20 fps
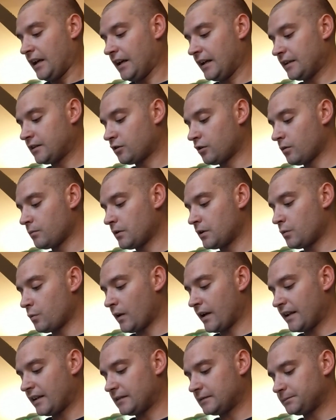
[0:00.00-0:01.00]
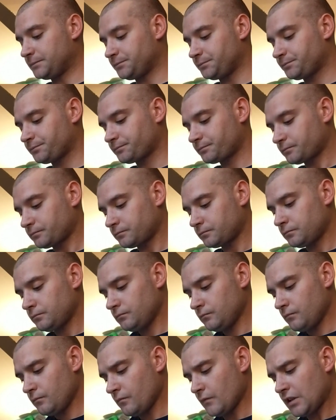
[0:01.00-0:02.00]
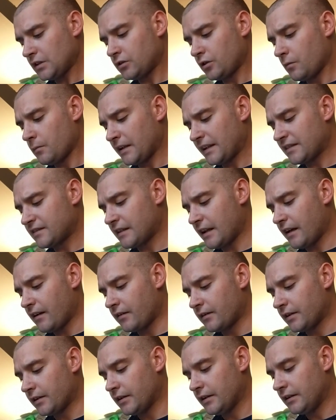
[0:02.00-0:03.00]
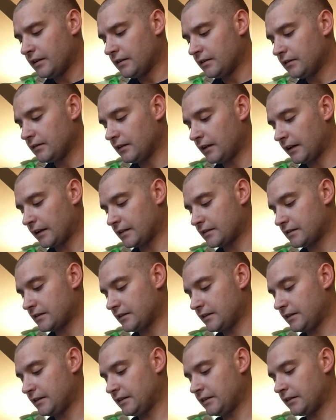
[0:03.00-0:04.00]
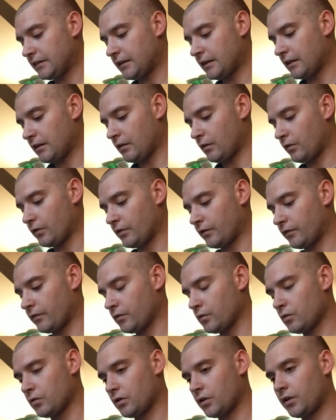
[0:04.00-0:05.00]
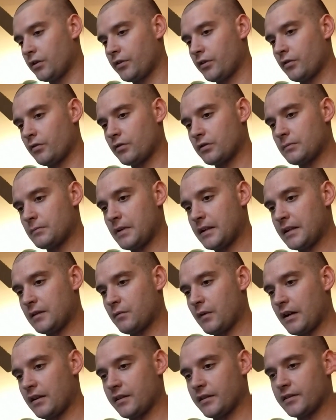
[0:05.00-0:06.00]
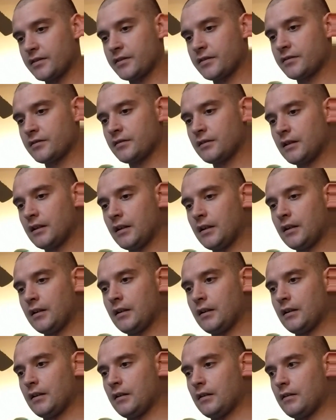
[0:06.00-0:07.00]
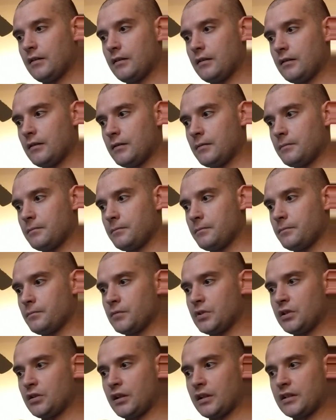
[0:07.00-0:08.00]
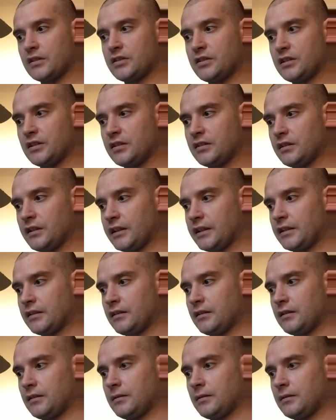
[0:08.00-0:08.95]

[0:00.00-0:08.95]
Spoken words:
He told me to wait, don't make a sound. I could see on the floor there was many relics. I could see like